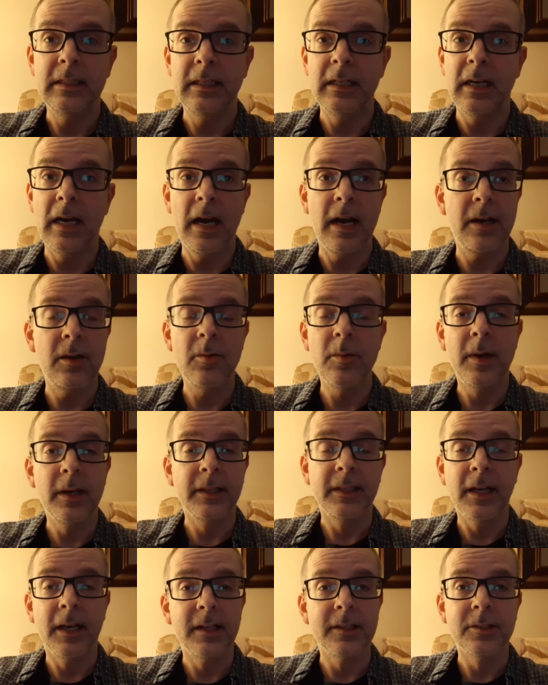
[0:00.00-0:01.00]
I don't
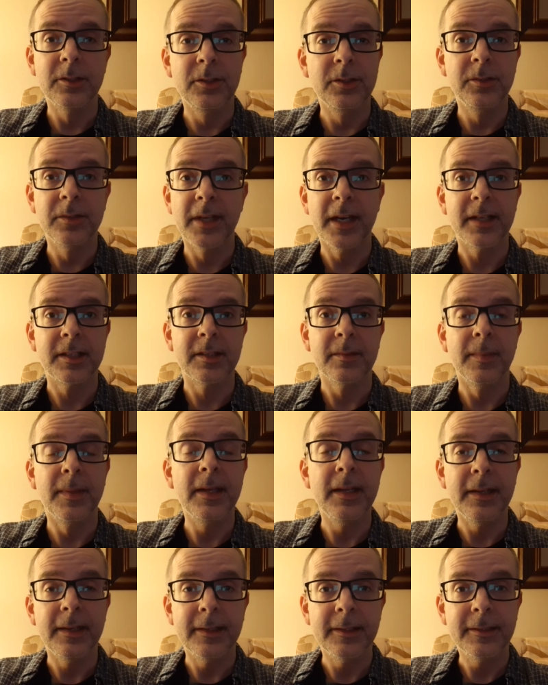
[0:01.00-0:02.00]
want God to do that to
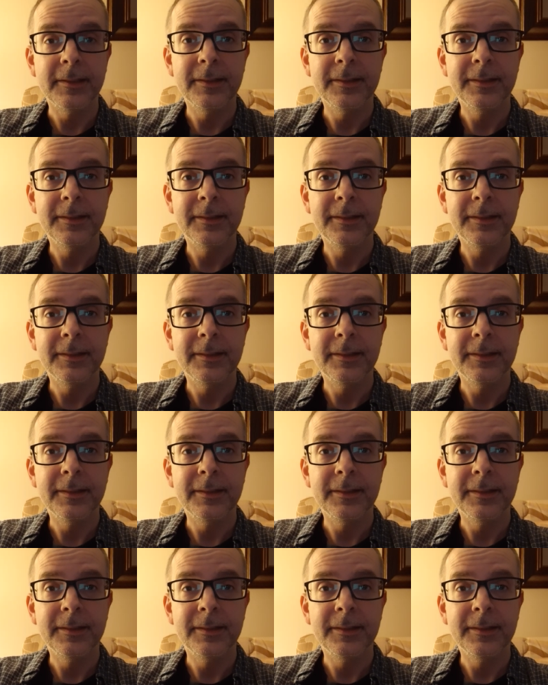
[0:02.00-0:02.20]
me.